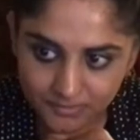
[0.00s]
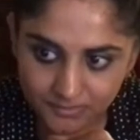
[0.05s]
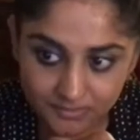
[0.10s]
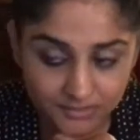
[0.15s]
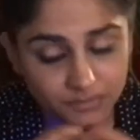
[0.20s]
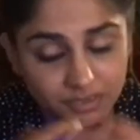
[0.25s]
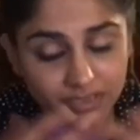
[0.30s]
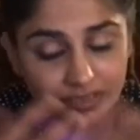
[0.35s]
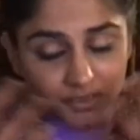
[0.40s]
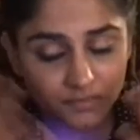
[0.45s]

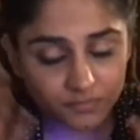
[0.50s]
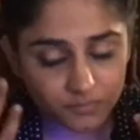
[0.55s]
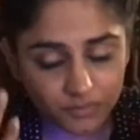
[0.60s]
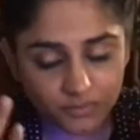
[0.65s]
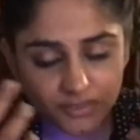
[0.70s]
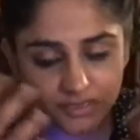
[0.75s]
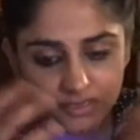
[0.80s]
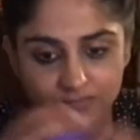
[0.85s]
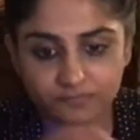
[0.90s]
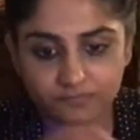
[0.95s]
Does my
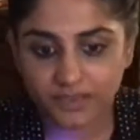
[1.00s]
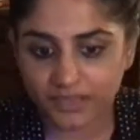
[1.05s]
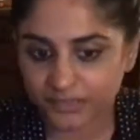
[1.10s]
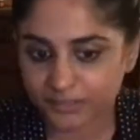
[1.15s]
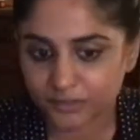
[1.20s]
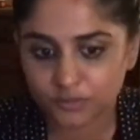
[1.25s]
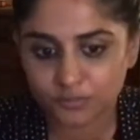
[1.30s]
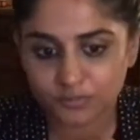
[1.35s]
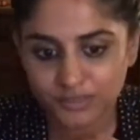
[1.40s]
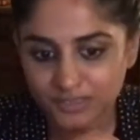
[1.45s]
community
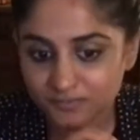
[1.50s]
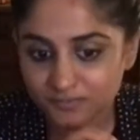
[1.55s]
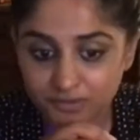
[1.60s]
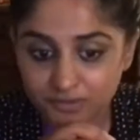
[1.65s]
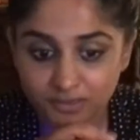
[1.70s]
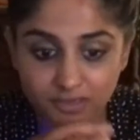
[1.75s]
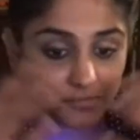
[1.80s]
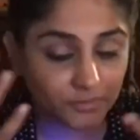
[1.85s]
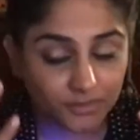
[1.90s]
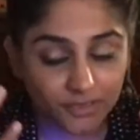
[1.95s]
value me if
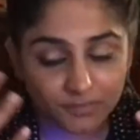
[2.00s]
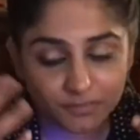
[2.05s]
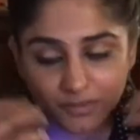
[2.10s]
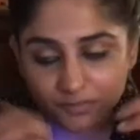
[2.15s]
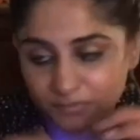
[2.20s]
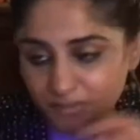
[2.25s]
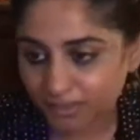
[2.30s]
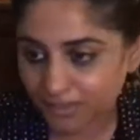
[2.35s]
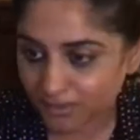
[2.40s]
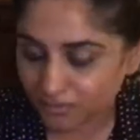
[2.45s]
a community
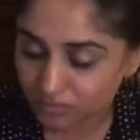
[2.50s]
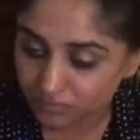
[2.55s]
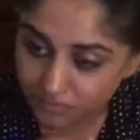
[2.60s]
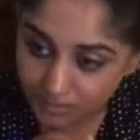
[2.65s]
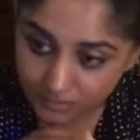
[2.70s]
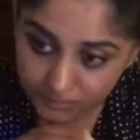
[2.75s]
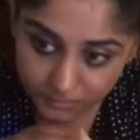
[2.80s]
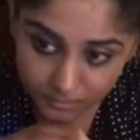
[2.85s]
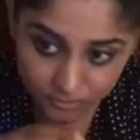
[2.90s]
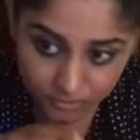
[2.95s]
publication
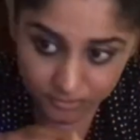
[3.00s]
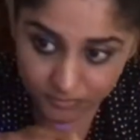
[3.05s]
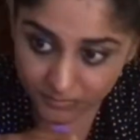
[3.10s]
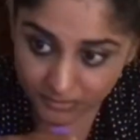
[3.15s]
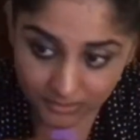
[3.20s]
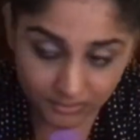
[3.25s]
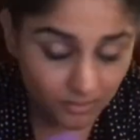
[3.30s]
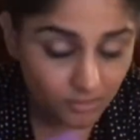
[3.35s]
publishes me?